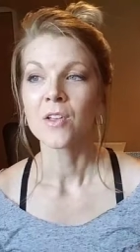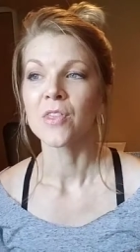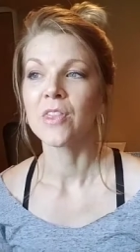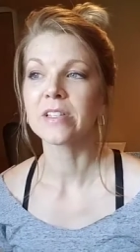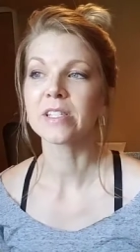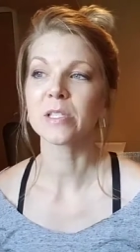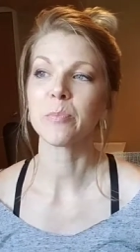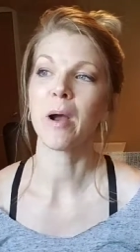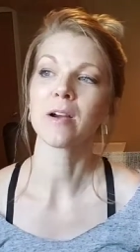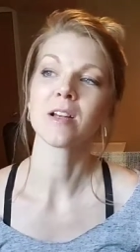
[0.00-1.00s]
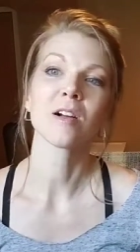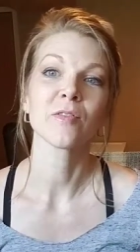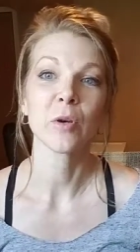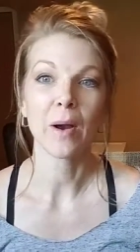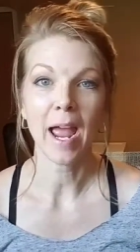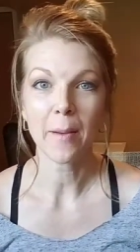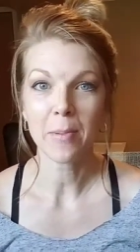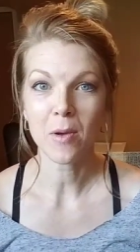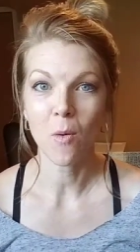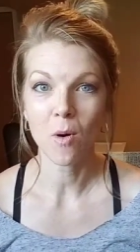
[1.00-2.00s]
This is part of your
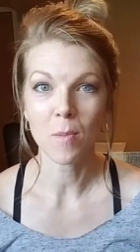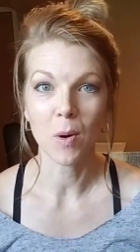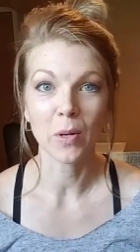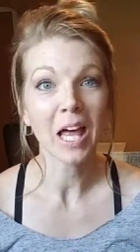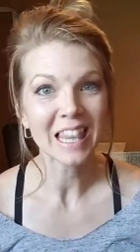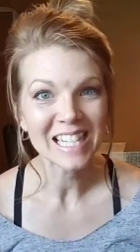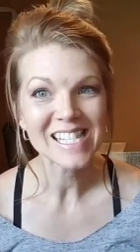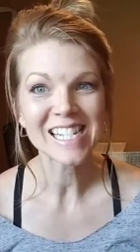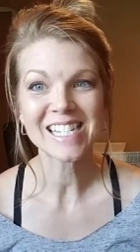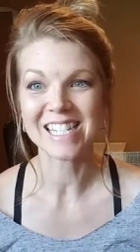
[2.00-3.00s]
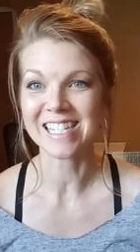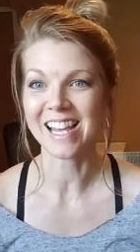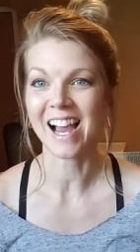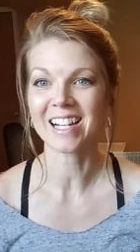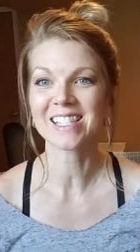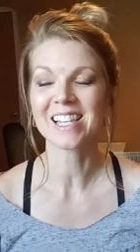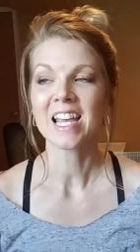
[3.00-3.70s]
Happy Hormone Holistic Detox.